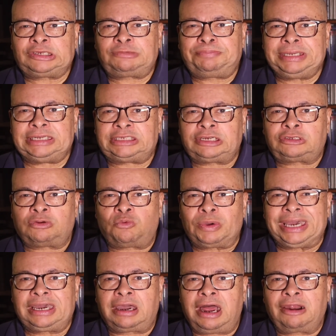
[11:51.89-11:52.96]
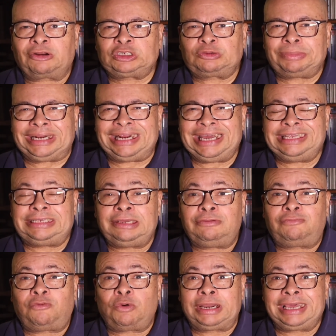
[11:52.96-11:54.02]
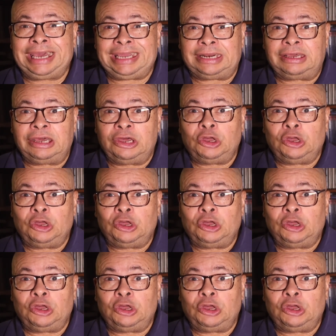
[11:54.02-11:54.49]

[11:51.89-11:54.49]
speech as a Whig congressman in 1848